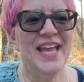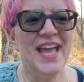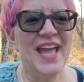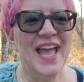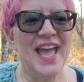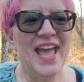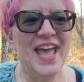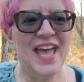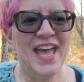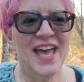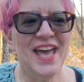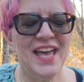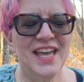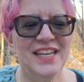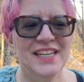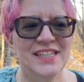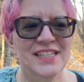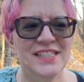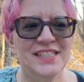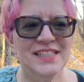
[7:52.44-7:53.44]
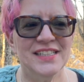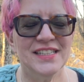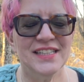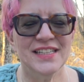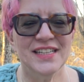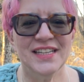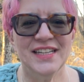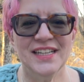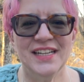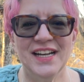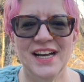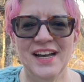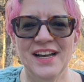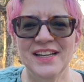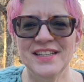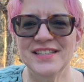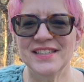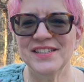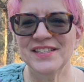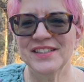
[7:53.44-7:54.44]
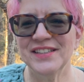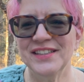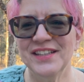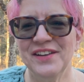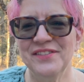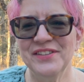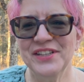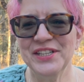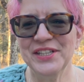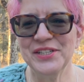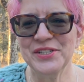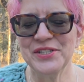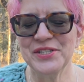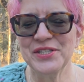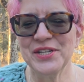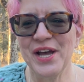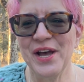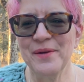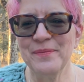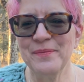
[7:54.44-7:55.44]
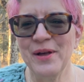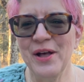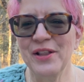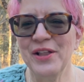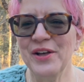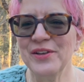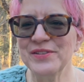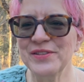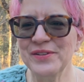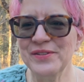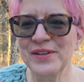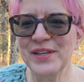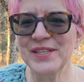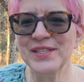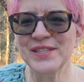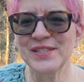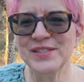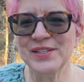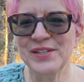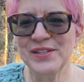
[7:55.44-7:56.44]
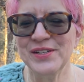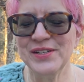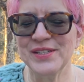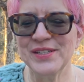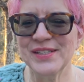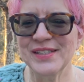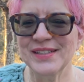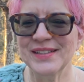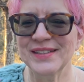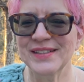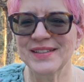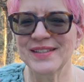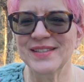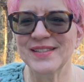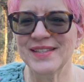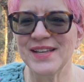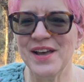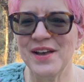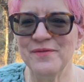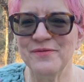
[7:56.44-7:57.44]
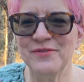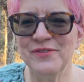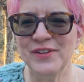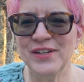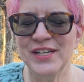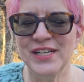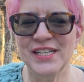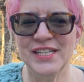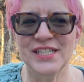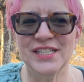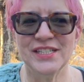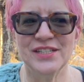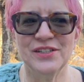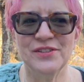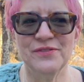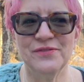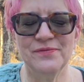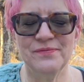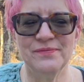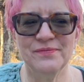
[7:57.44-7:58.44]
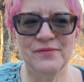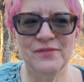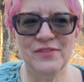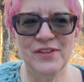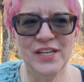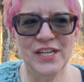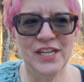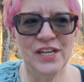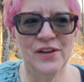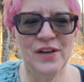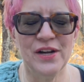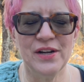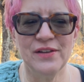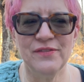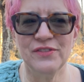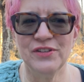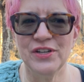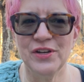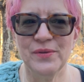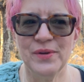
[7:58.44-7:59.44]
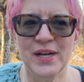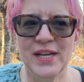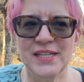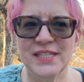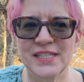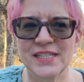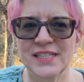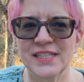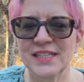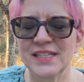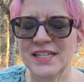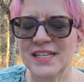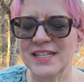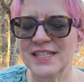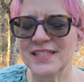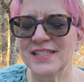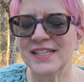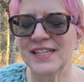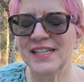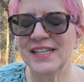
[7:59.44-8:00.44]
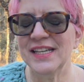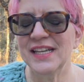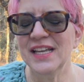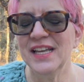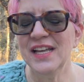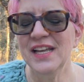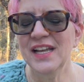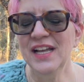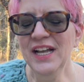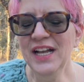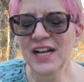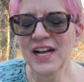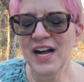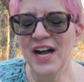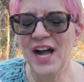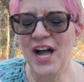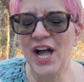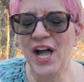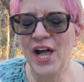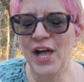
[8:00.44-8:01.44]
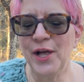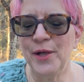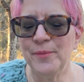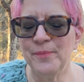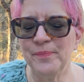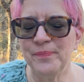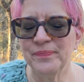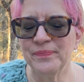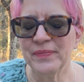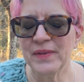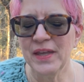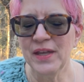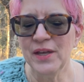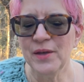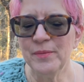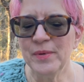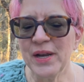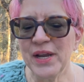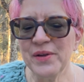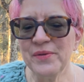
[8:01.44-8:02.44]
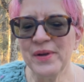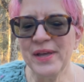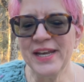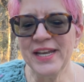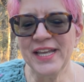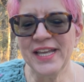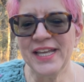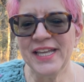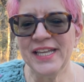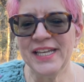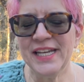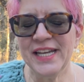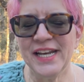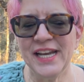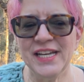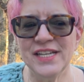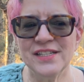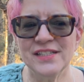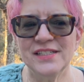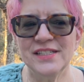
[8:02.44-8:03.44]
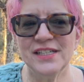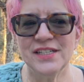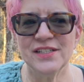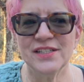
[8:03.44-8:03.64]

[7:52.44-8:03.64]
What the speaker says: it's such a lovely little shop. I'll also insert some footage or video. I don't even know what I did at Nitty City. But I went in and I just did a